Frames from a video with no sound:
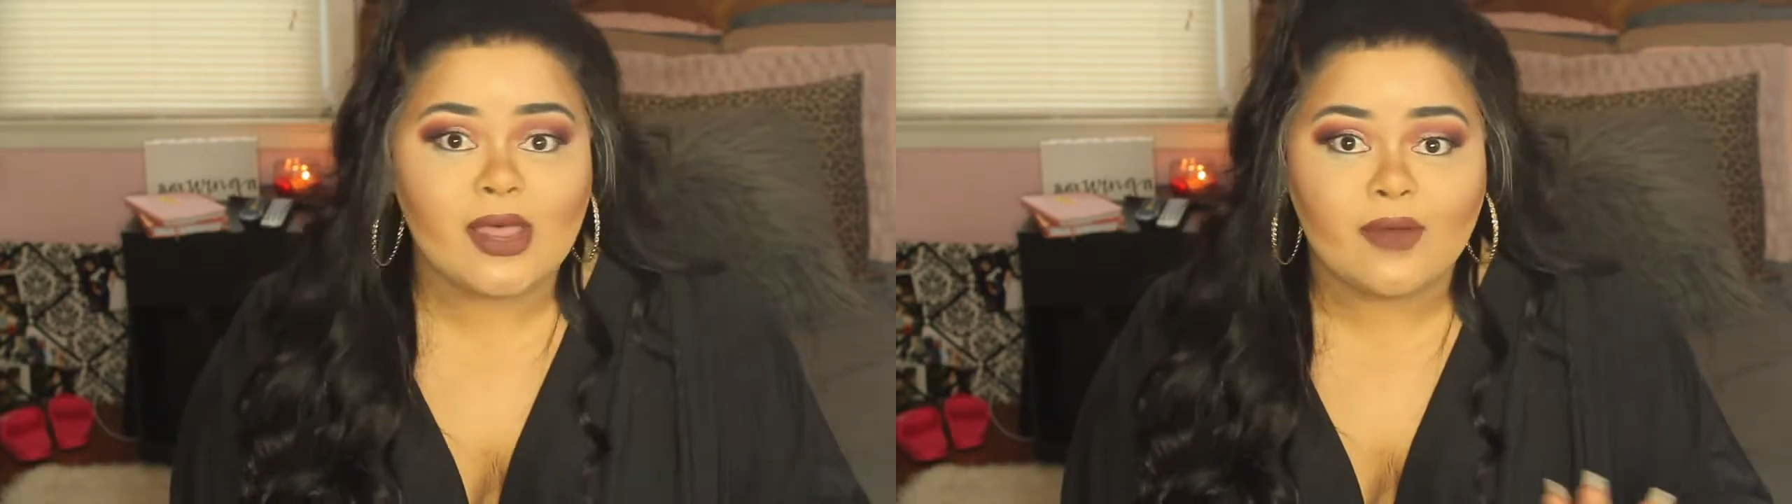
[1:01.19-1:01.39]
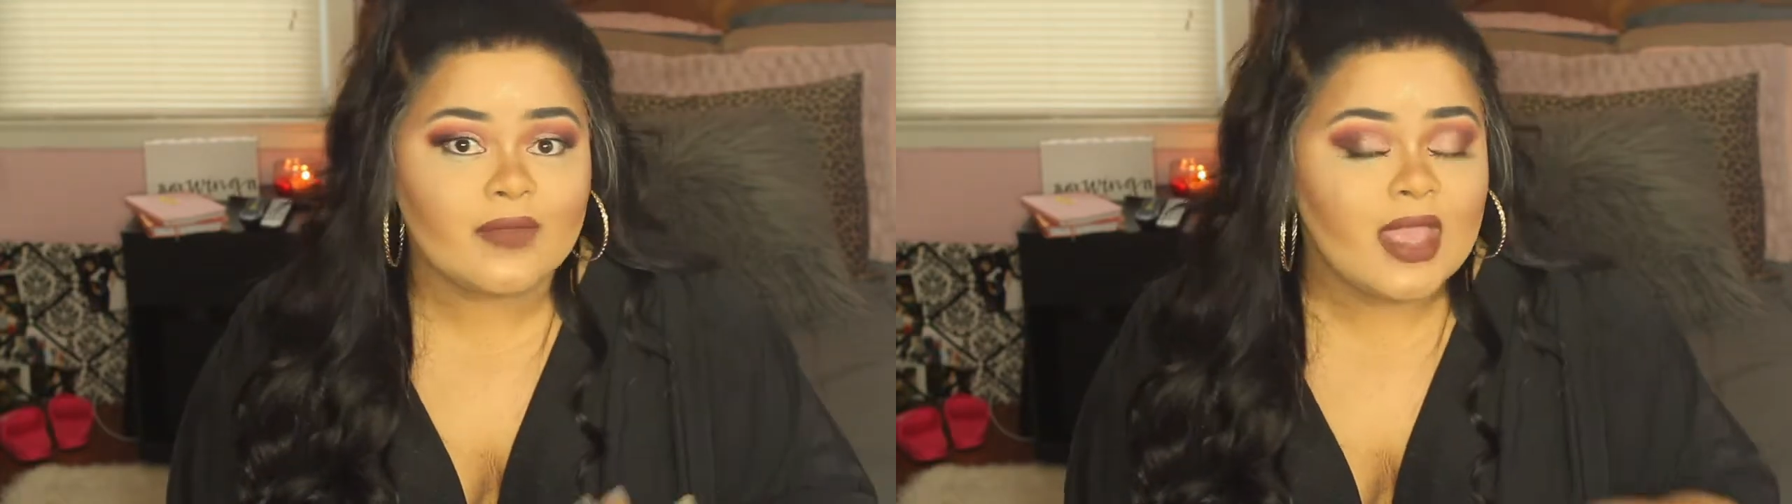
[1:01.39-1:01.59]

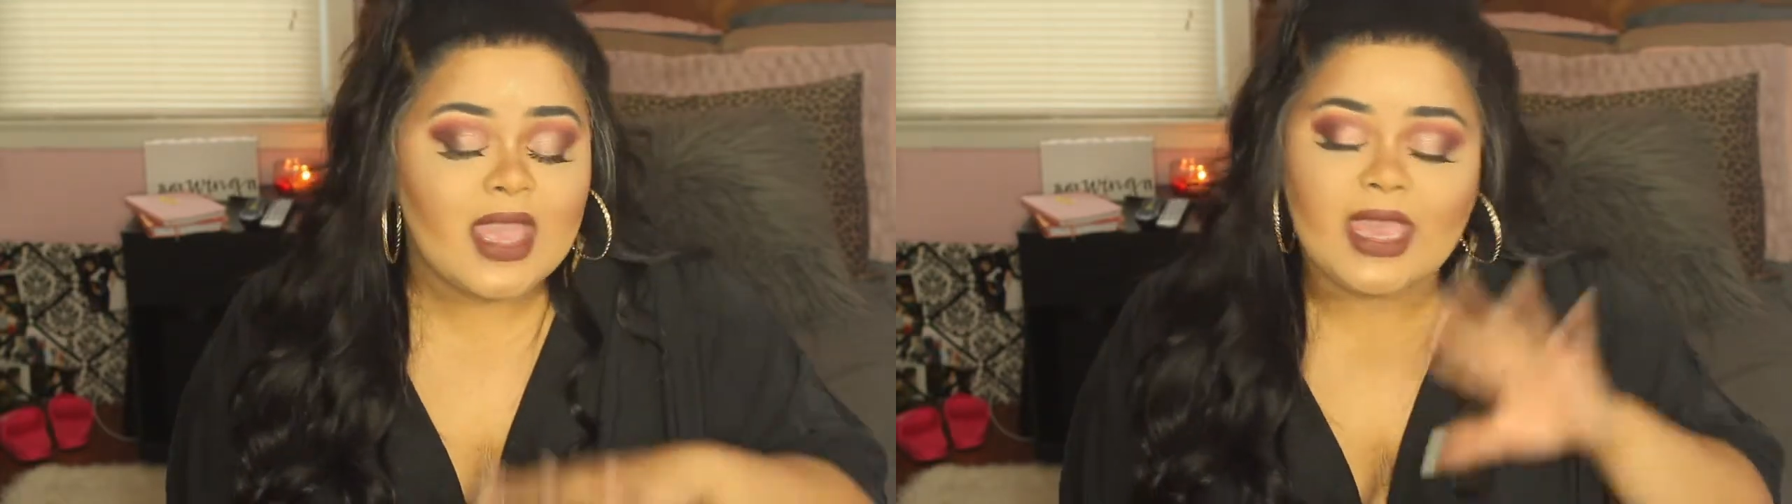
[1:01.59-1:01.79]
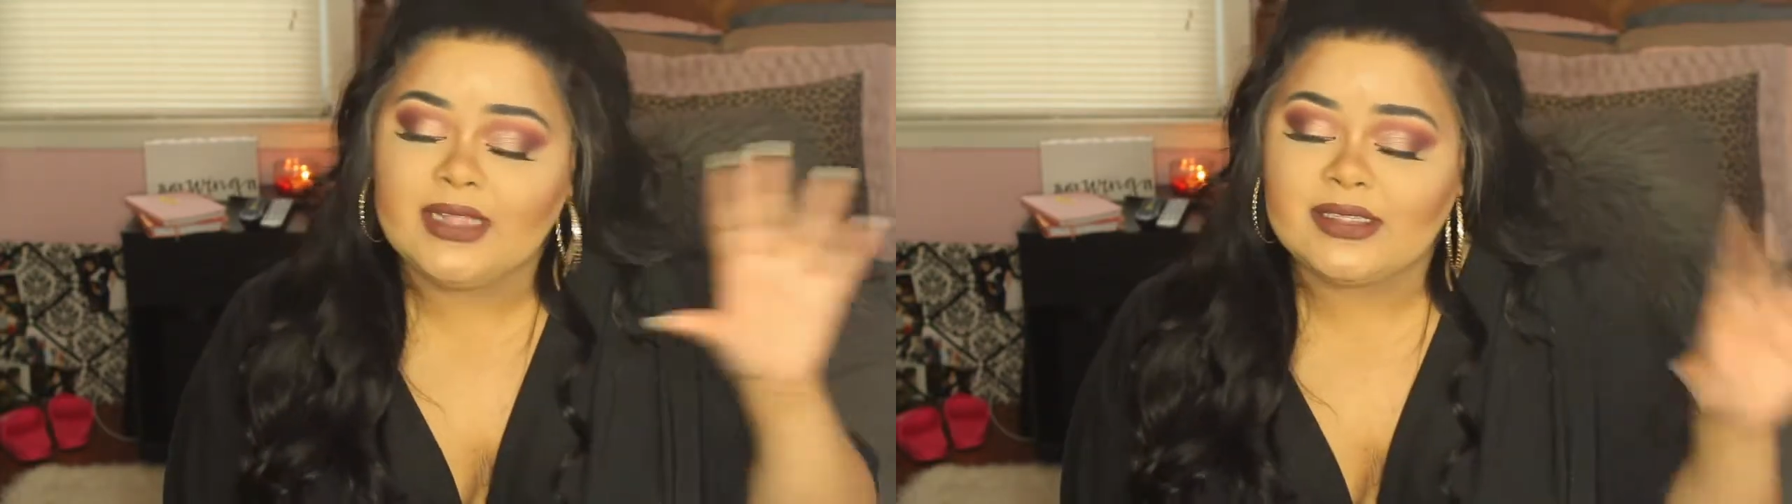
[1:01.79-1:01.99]
self,
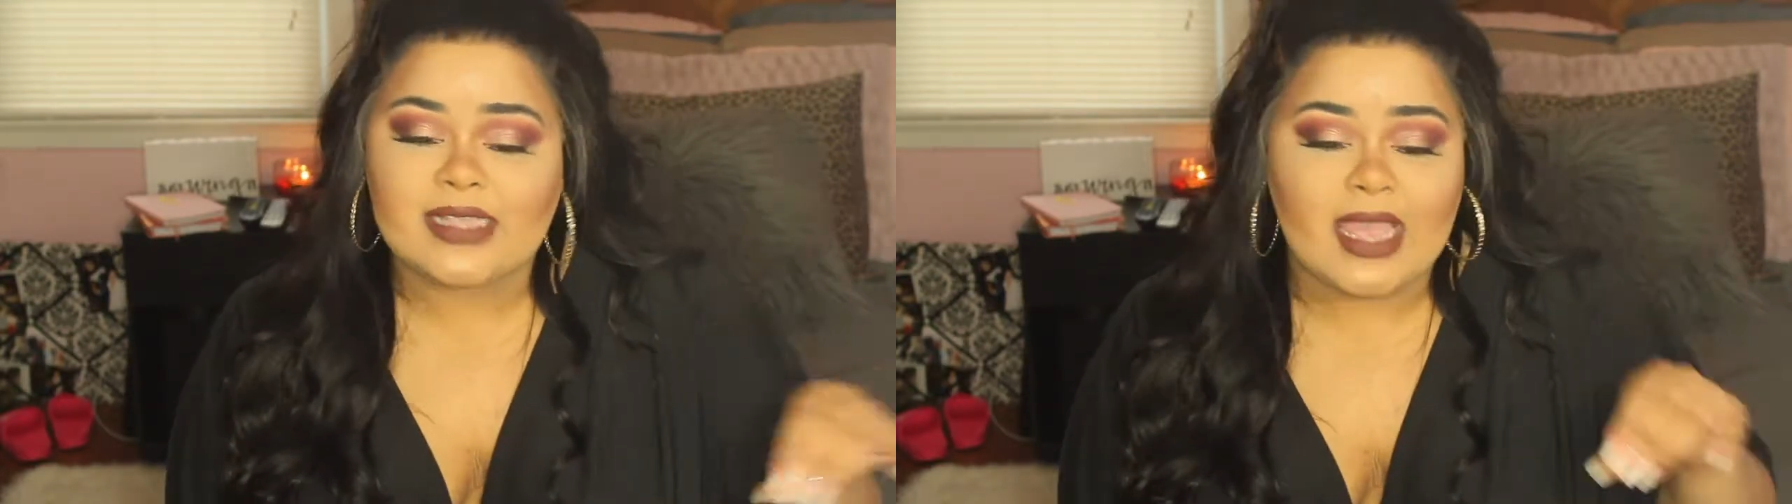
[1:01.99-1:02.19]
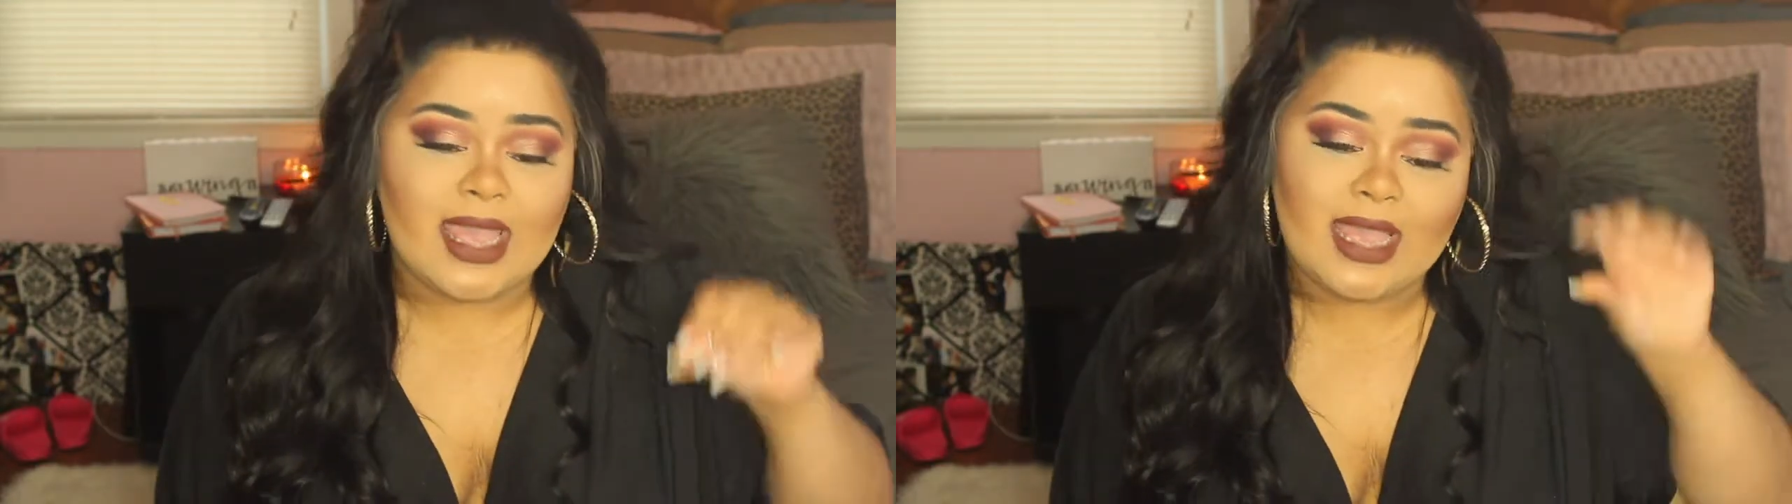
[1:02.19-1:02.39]
and
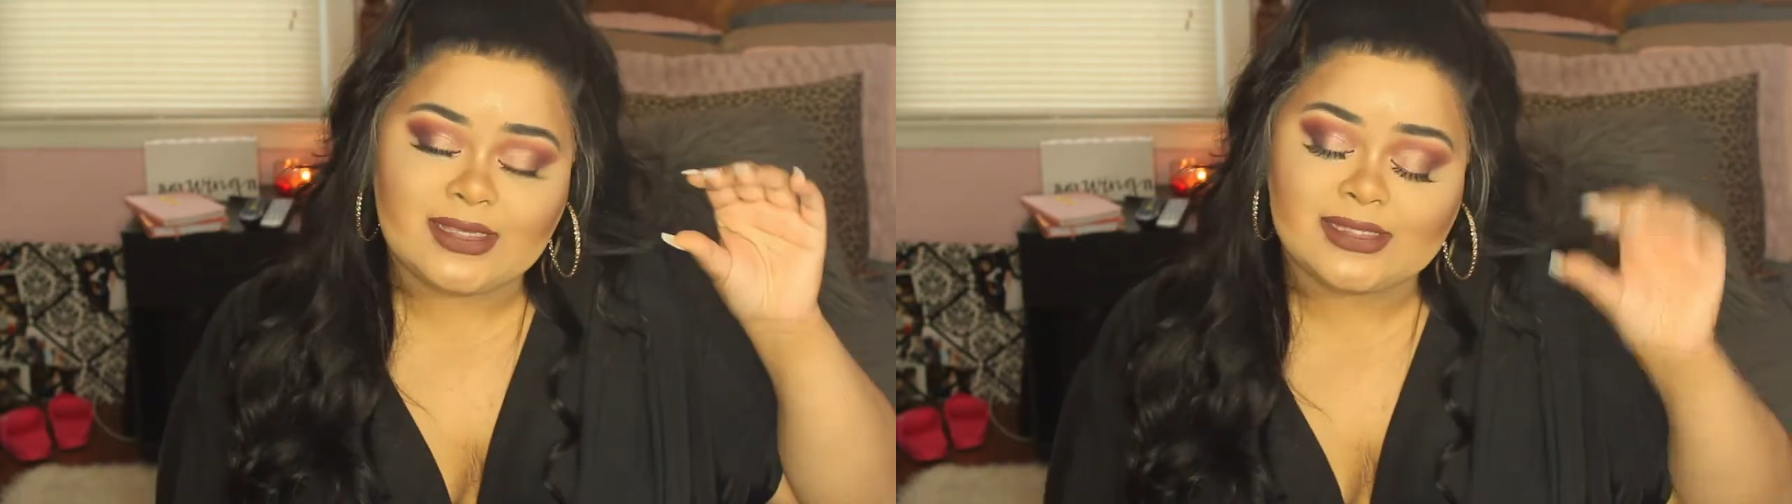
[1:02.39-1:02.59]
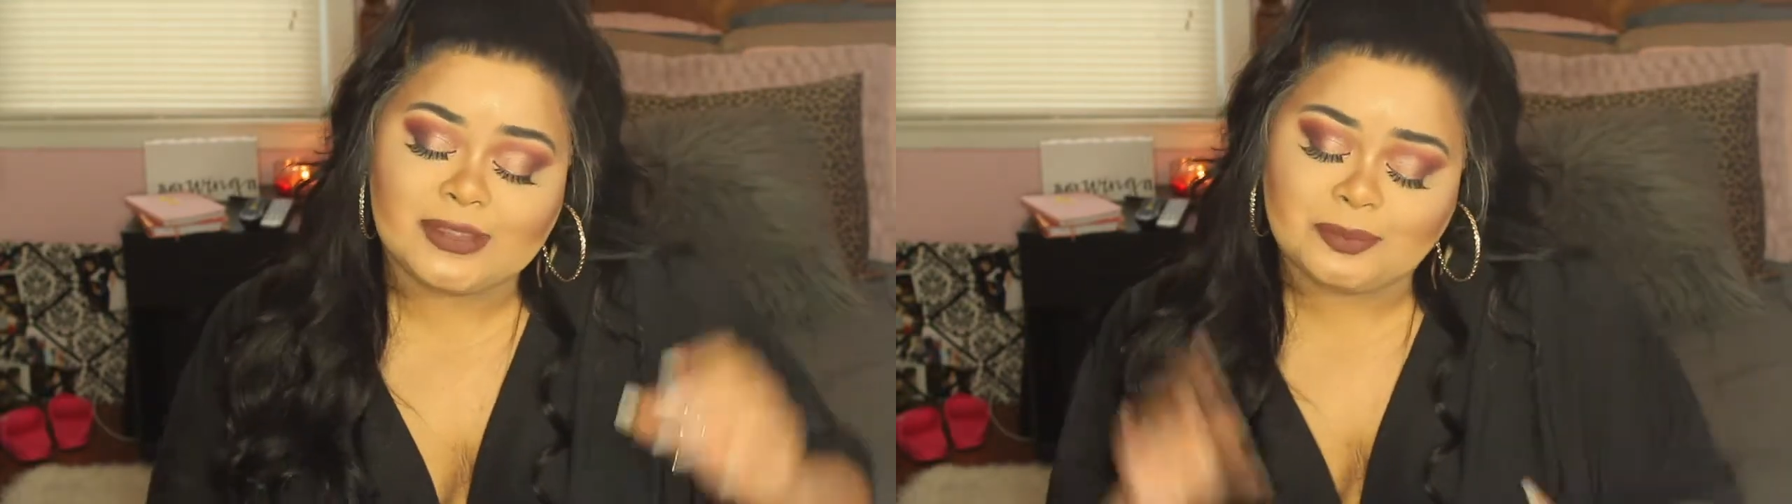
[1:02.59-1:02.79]
just
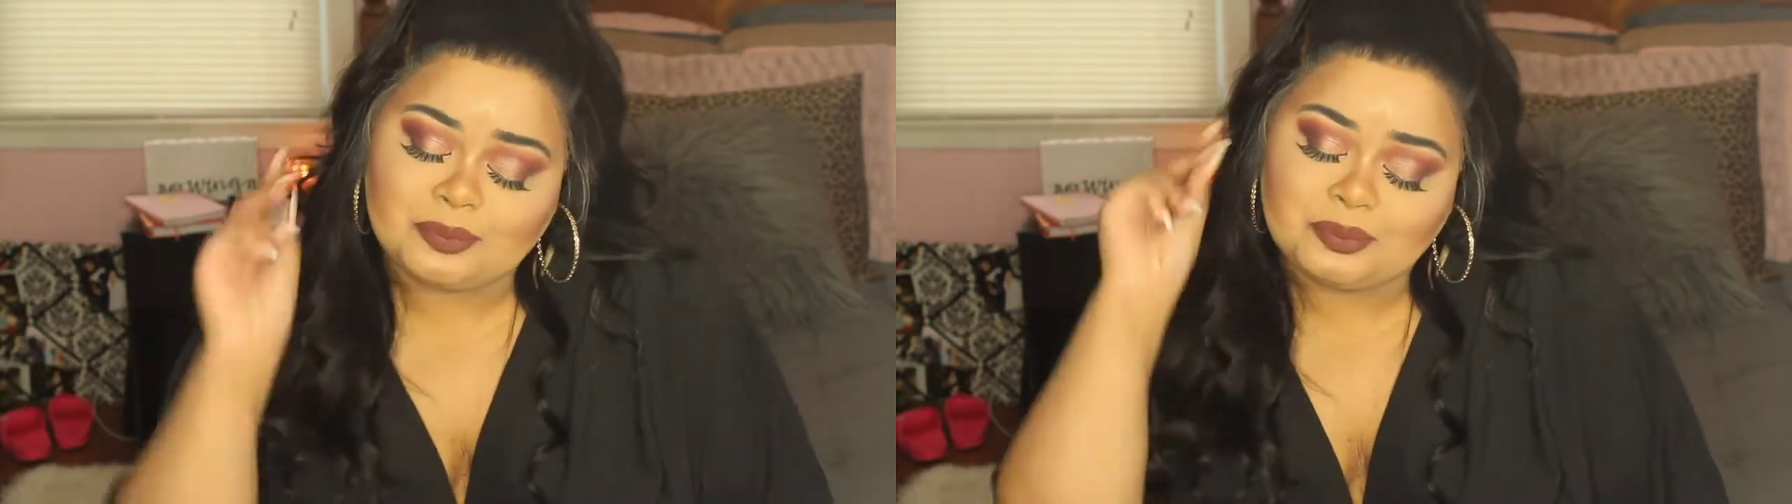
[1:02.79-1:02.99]
add just a